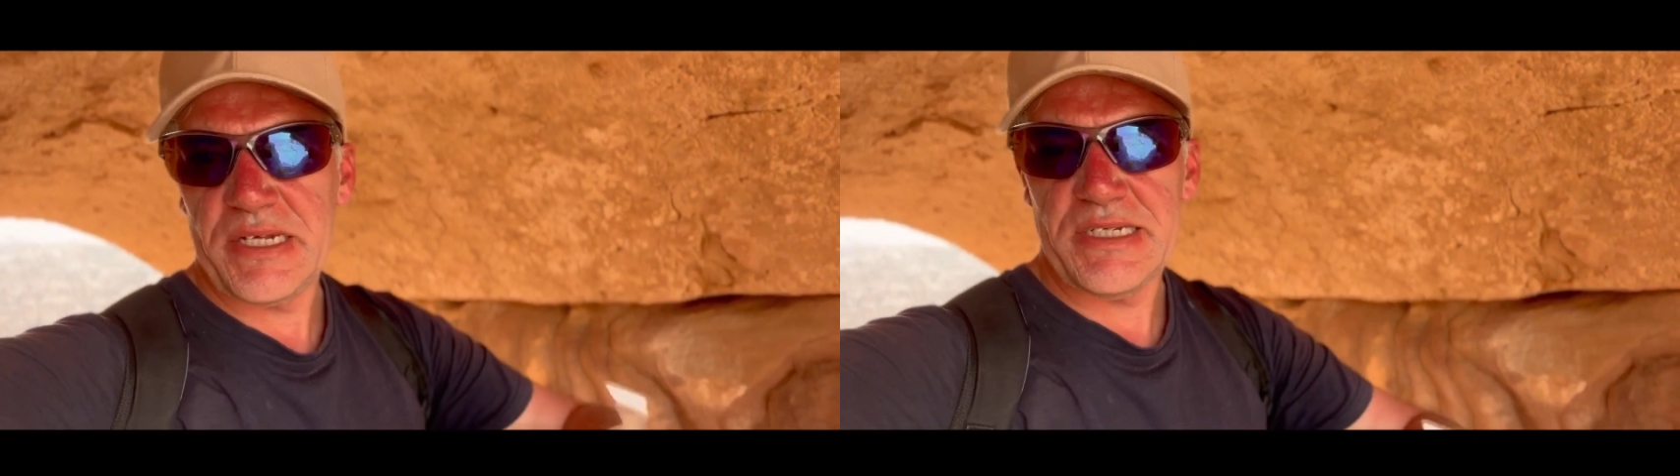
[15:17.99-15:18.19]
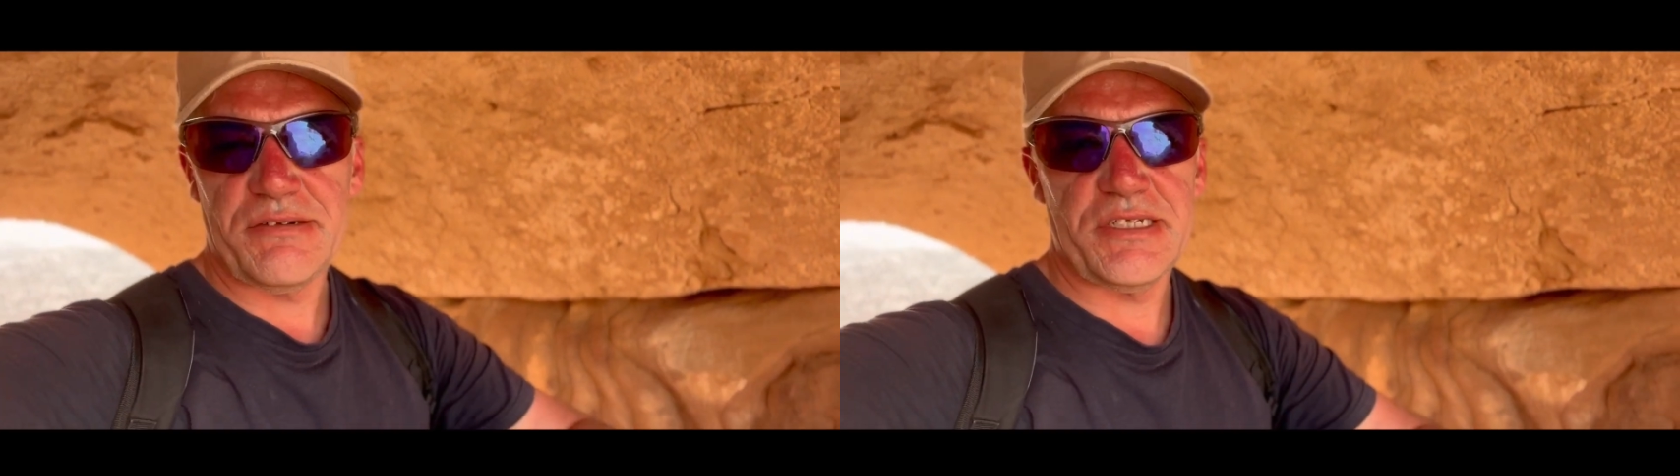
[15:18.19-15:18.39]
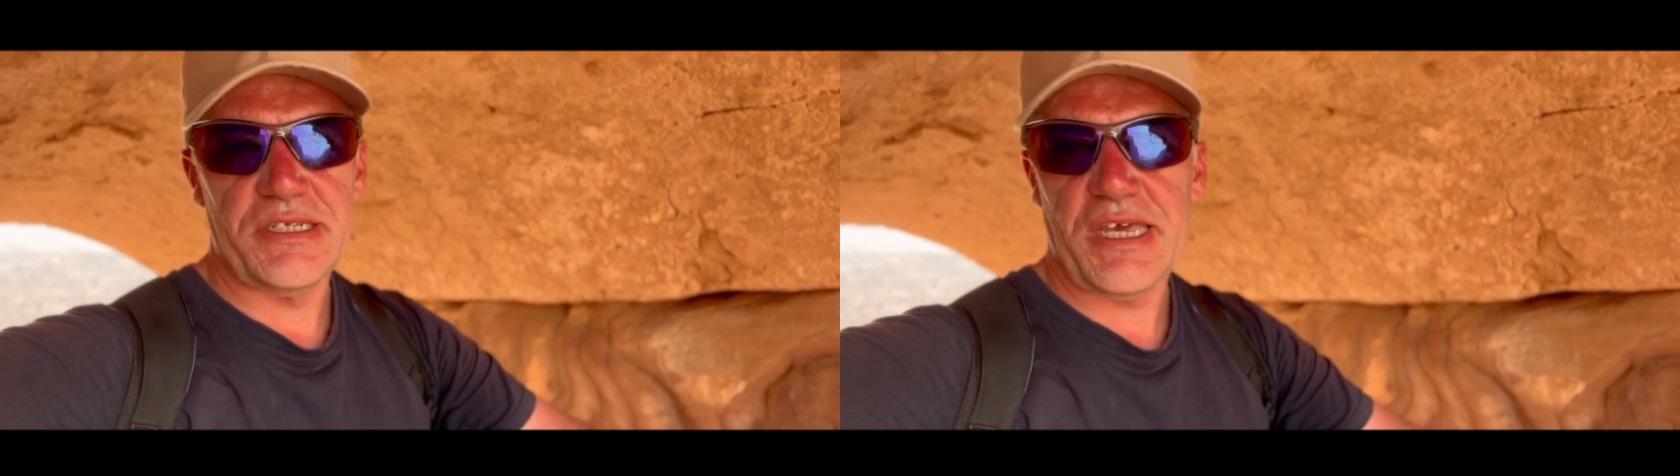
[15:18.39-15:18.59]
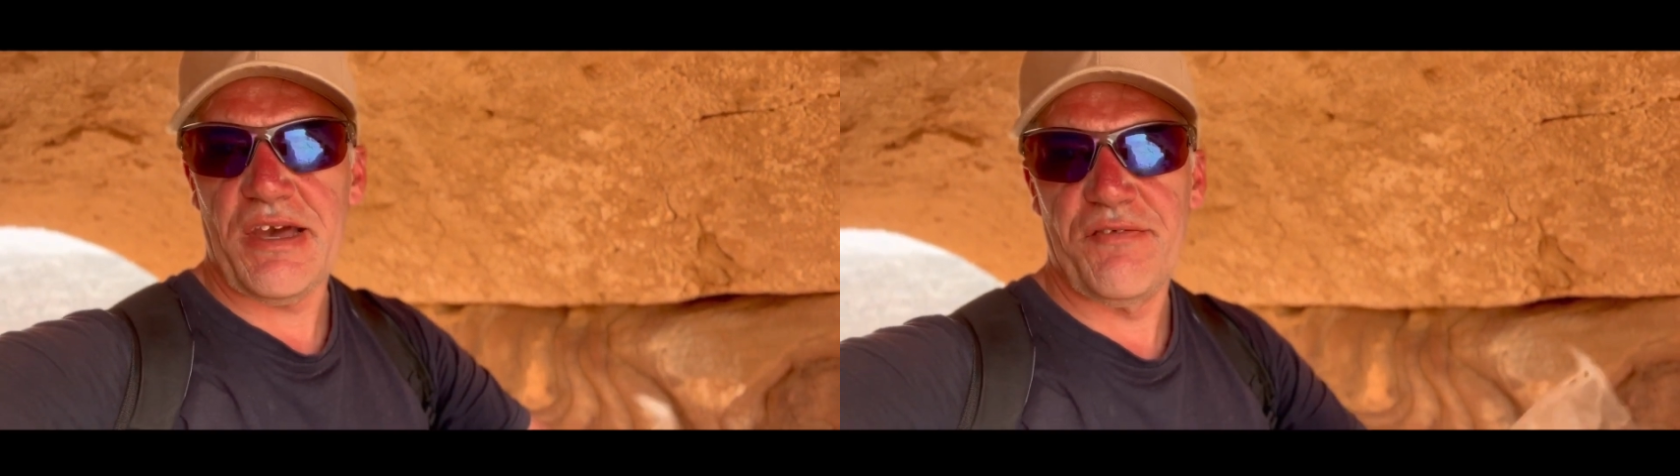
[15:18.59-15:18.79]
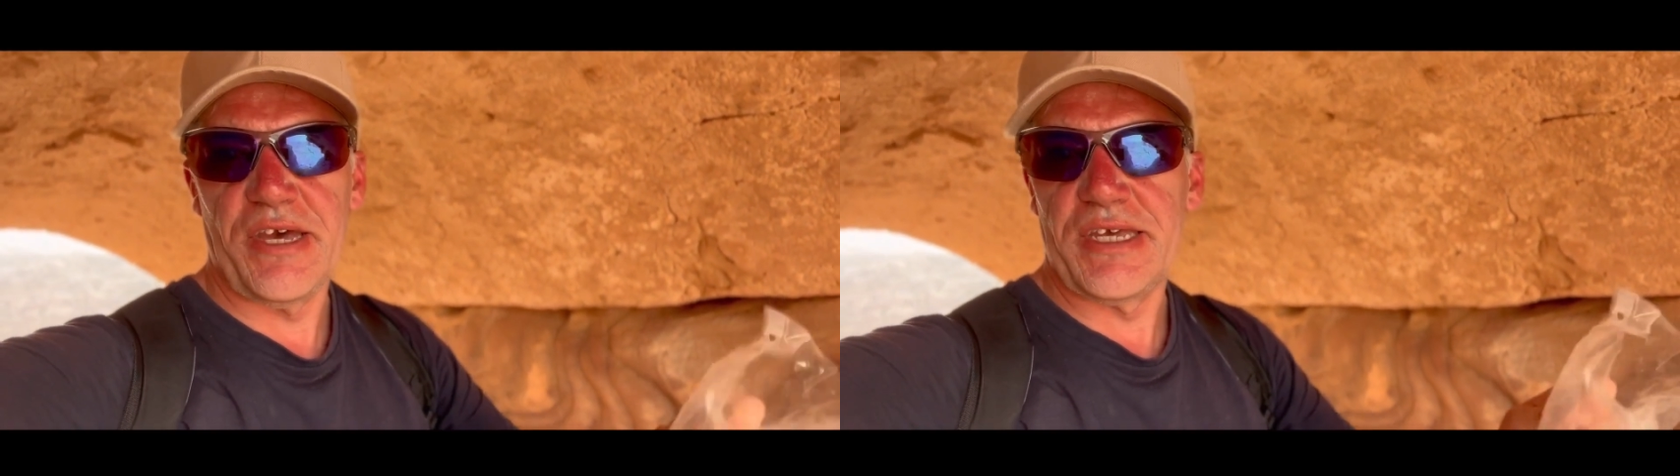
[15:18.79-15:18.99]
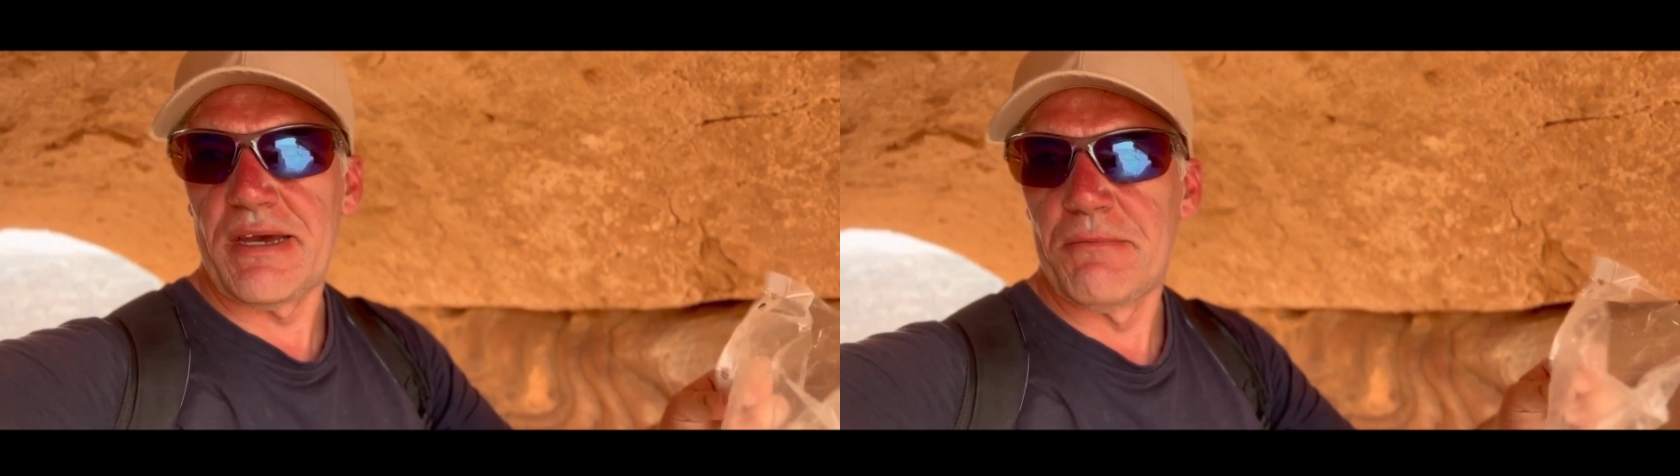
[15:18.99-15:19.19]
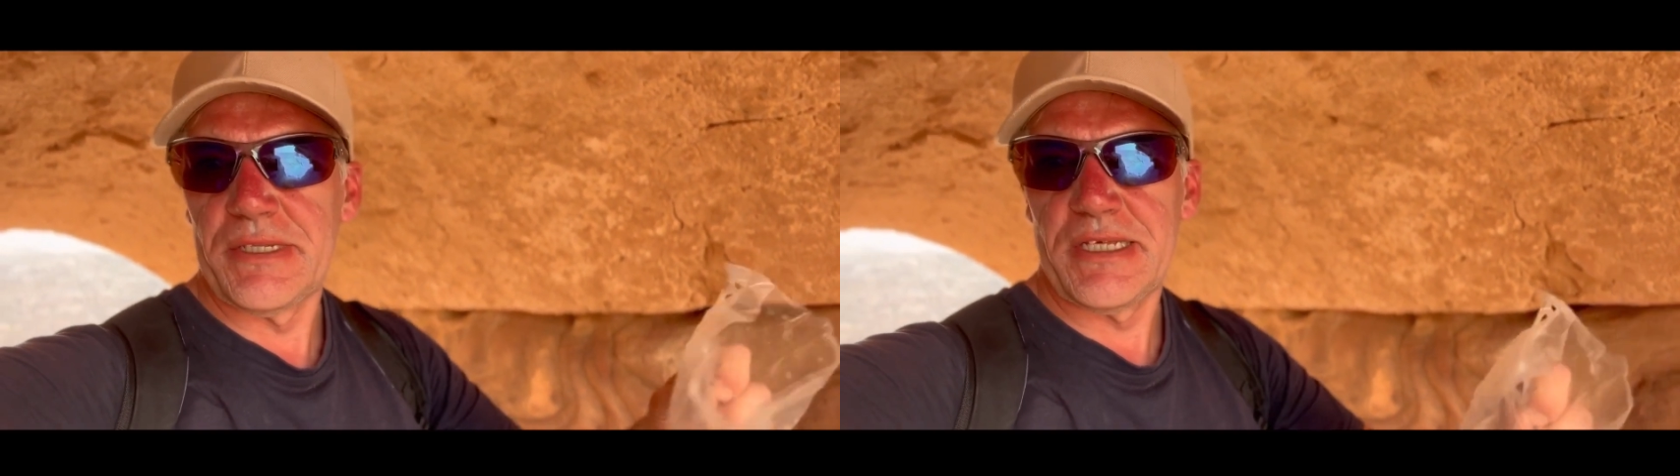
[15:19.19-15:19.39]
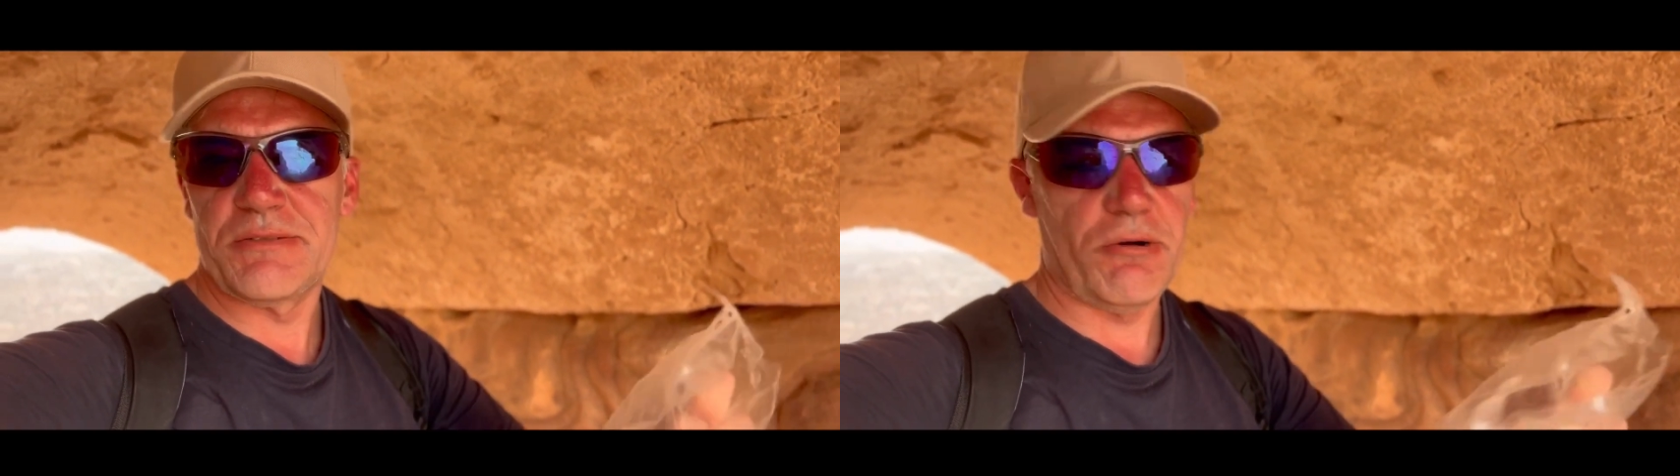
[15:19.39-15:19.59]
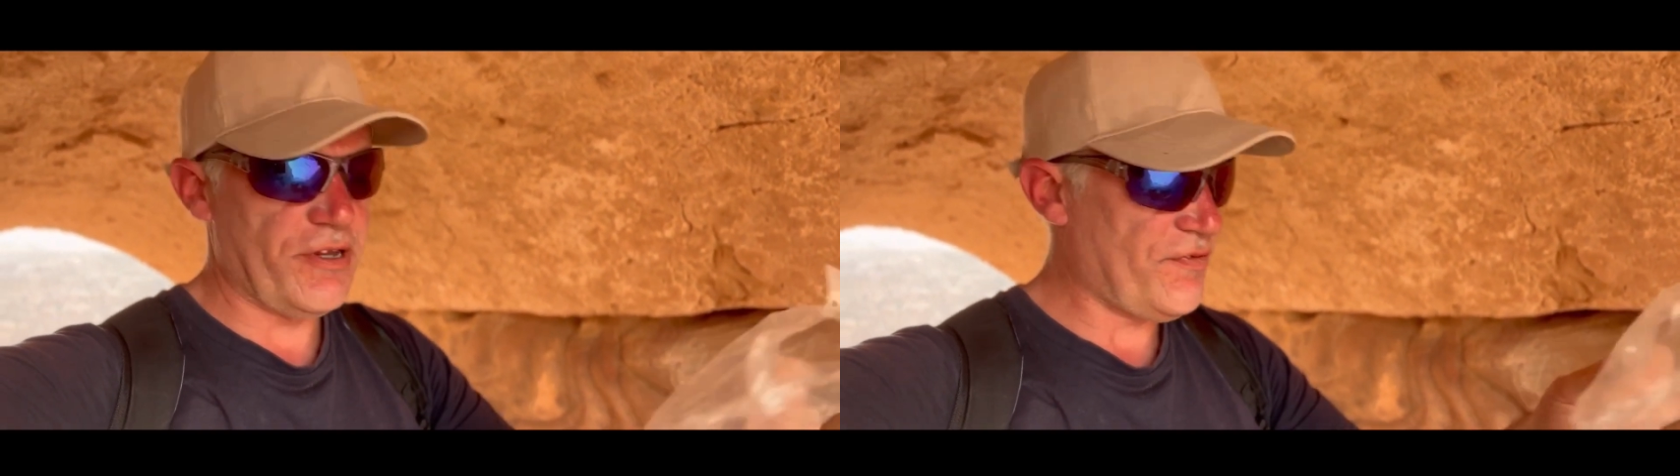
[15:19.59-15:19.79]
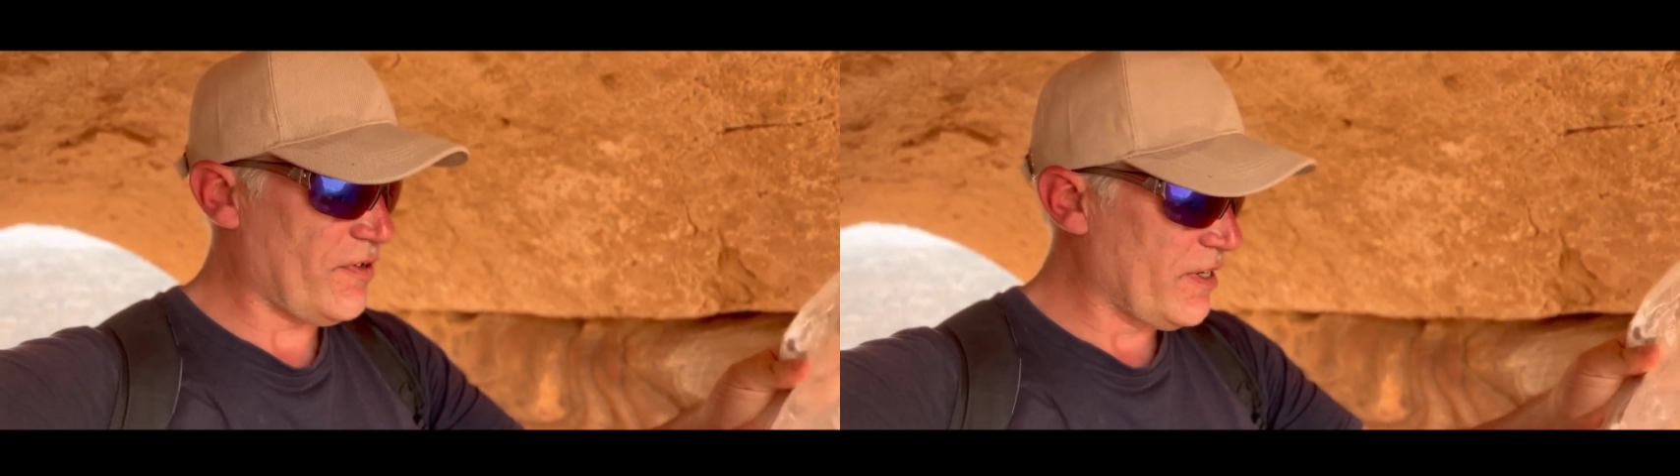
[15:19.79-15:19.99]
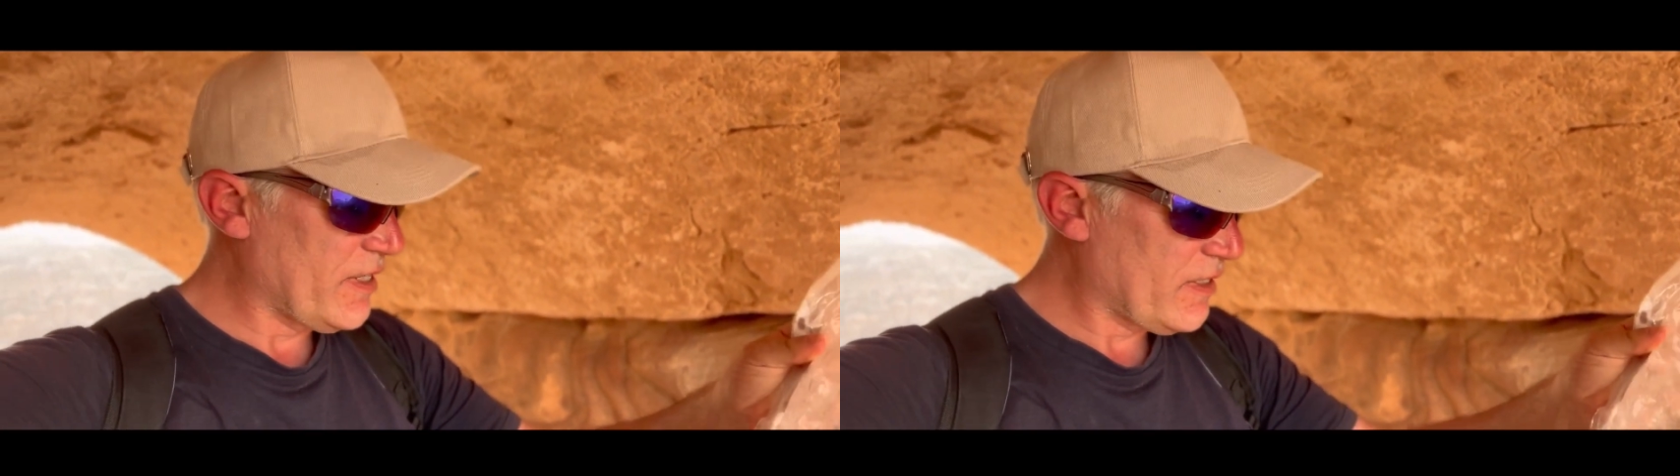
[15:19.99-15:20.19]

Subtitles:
down to the cafe again when there's Wi-Fi.